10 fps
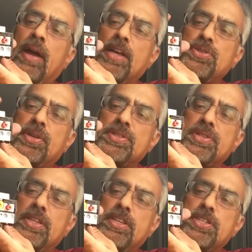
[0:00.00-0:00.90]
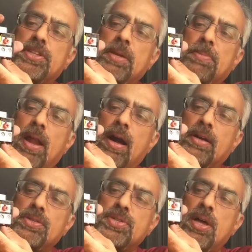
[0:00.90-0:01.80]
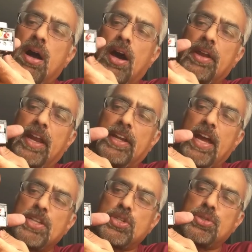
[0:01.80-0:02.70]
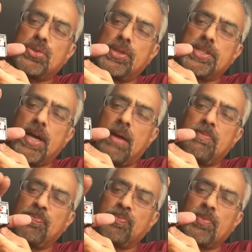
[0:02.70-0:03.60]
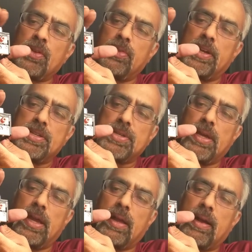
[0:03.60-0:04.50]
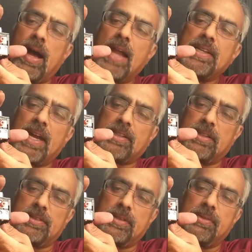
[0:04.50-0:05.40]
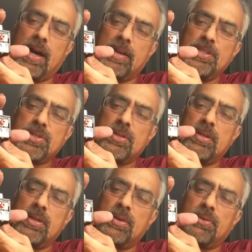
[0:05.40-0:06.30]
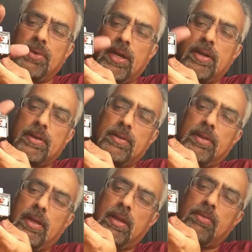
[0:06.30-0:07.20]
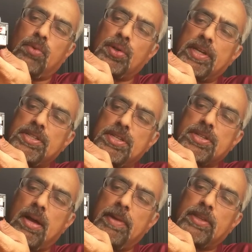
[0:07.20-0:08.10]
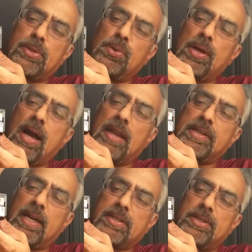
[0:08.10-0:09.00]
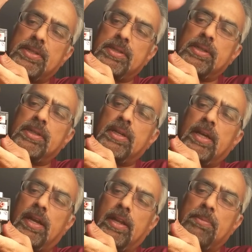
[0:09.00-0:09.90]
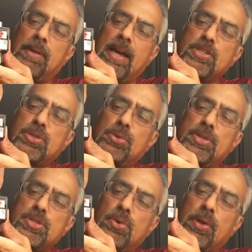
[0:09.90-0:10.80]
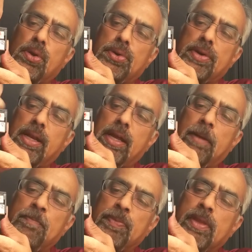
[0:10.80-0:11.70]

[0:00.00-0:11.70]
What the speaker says: As you can see, these three prongs are attached to the top. There is a contactor device where the voltage is coming through the contactor and it applies through this overload relay.